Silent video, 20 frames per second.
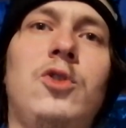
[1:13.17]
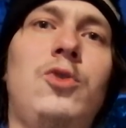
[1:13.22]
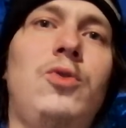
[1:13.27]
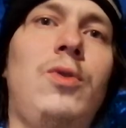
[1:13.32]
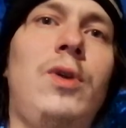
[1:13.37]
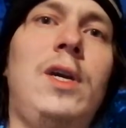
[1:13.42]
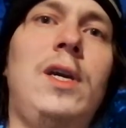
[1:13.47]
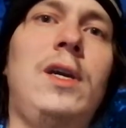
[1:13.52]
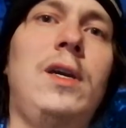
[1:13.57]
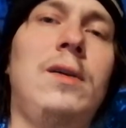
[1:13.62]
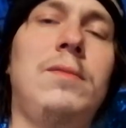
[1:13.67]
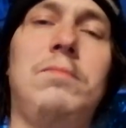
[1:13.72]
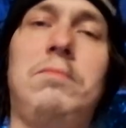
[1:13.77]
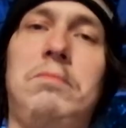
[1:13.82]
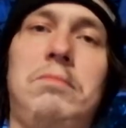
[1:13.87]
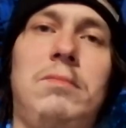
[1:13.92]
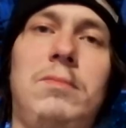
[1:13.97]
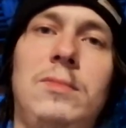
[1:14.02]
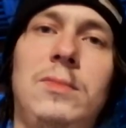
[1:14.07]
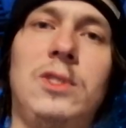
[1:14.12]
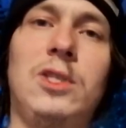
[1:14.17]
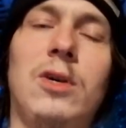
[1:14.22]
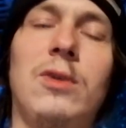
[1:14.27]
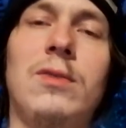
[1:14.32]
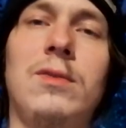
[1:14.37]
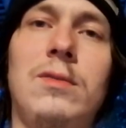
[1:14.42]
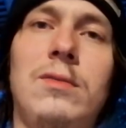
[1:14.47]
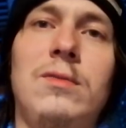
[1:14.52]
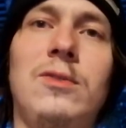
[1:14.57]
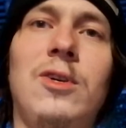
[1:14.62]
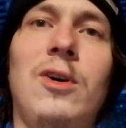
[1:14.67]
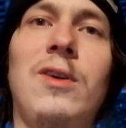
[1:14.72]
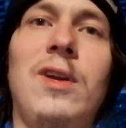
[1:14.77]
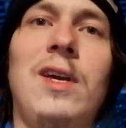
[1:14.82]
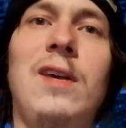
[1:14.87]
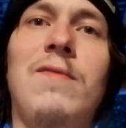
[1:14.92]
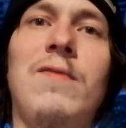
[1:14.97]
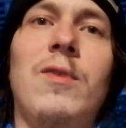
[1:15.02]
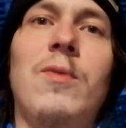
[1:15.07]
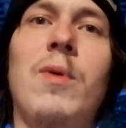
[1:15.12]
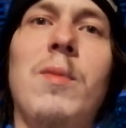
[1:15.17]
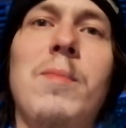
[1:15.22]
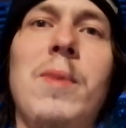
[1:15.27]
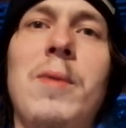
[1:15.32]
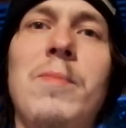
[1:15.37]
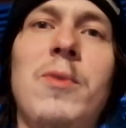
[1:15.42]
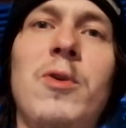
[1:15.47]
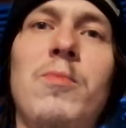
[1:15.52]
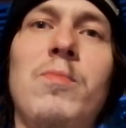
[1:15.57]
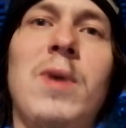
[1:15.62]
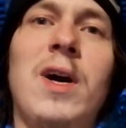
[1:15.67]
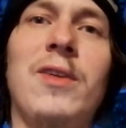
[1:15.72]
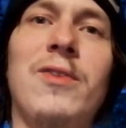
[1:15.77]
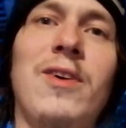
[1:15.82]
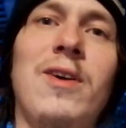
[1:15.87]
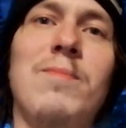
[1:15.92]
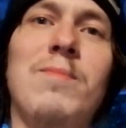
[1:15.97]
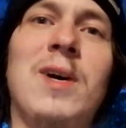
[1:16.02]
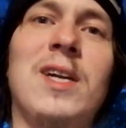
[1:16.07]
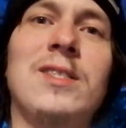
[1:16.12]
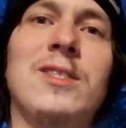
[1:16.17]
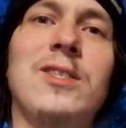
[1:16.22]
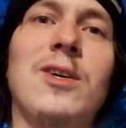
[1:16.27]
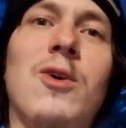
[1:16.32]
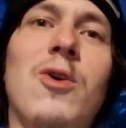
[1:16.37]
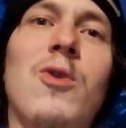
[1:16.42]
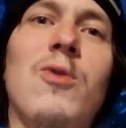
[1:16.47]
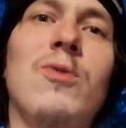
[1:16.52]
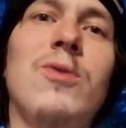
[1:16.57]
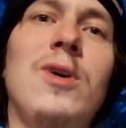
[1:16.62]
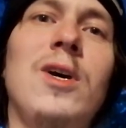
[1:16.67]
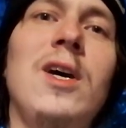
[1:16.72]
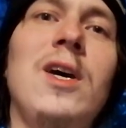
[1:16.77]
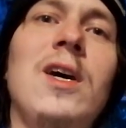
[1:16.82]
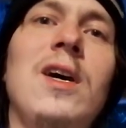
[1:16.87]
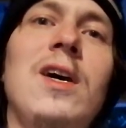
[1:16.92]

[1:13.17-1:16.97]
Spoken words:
3, don't even remember months ago.